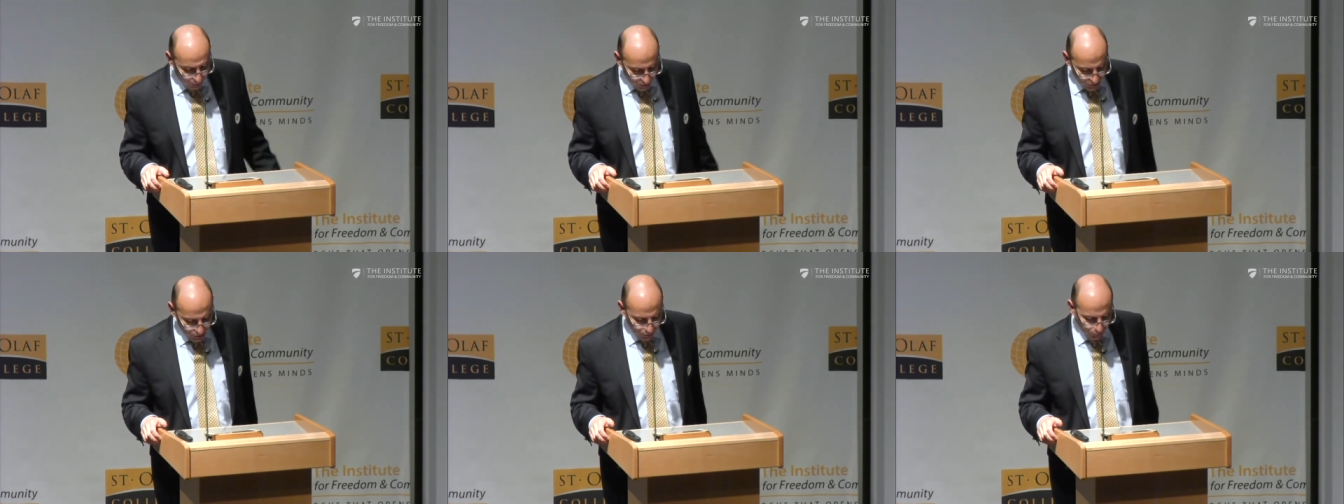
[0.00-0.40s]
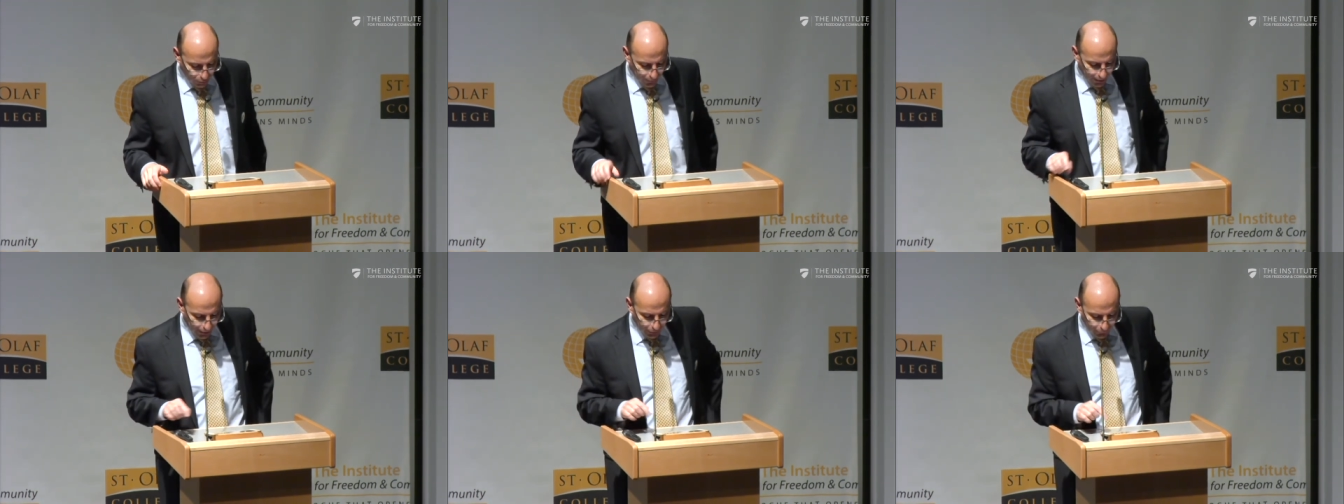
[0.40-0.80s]
also
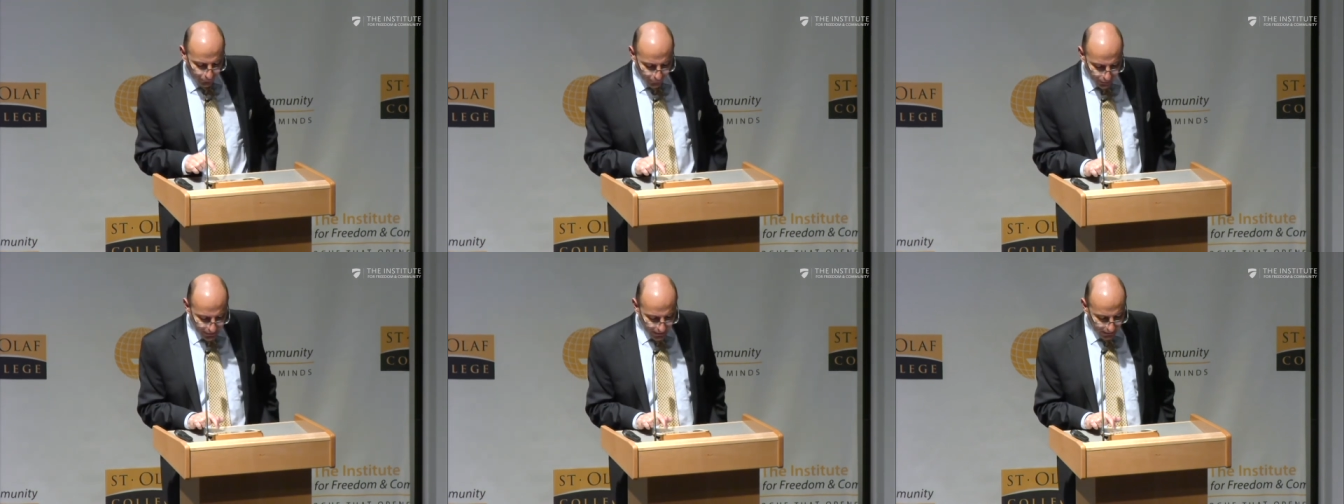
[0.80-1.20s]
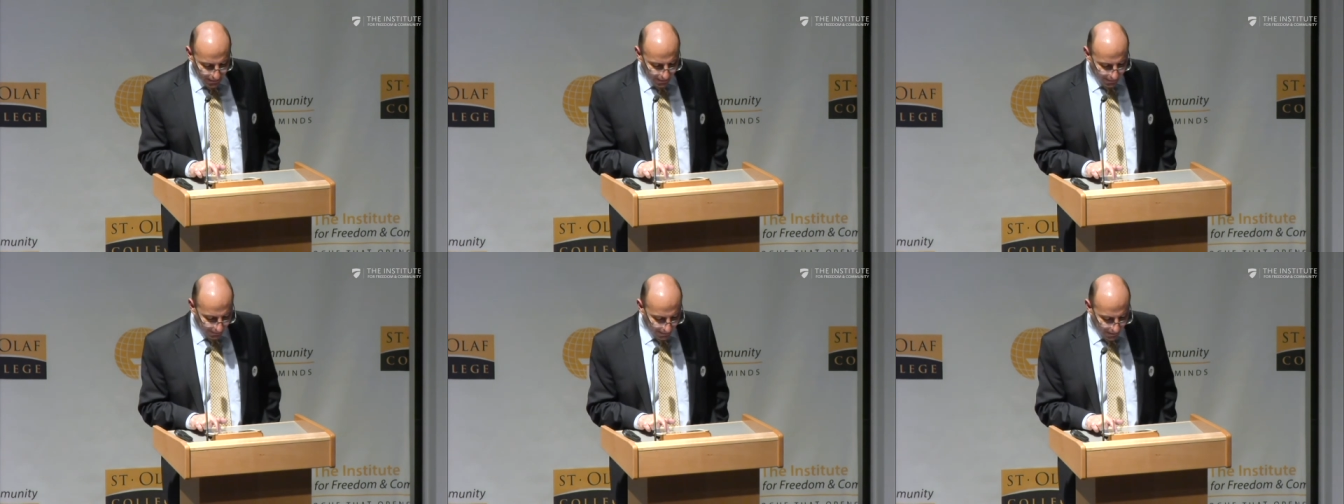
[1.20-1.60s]
to the Universal
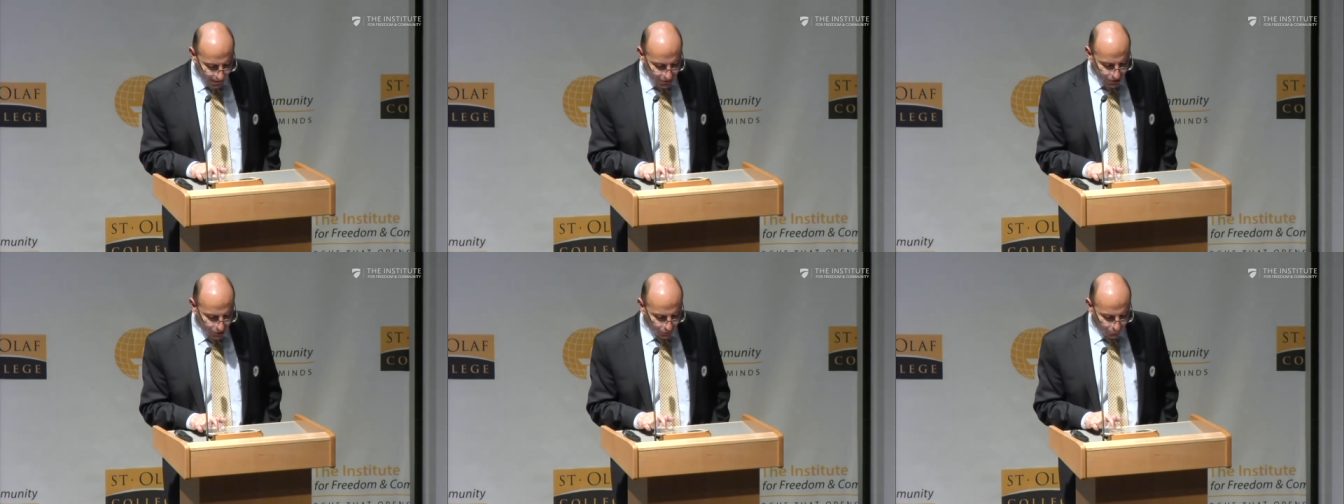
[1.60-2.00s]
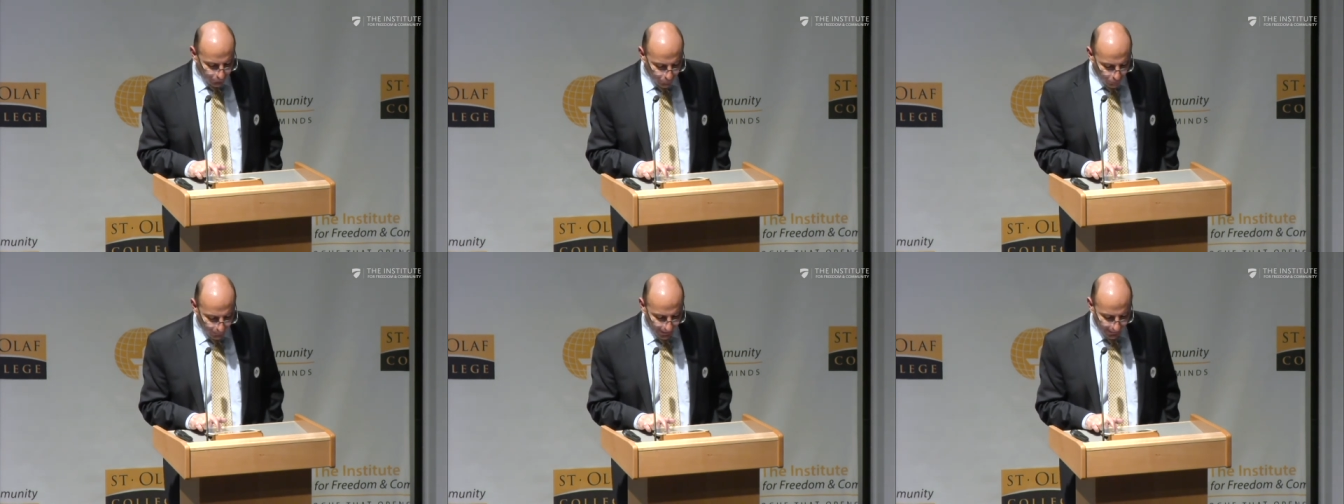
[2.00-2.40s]
Declaration of
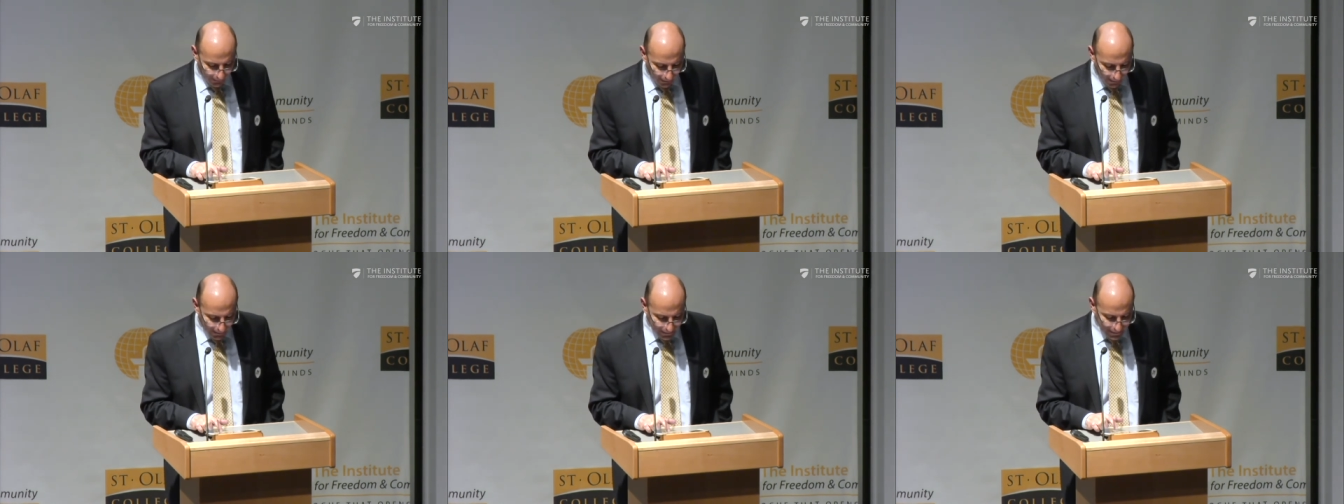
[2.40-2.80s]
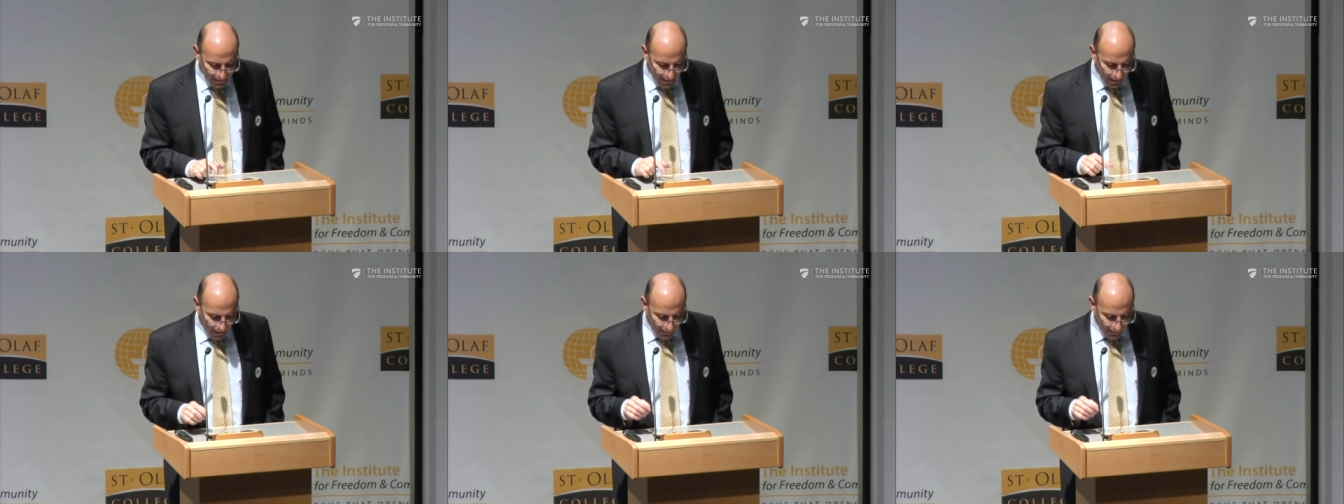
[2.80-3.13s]
Human Rights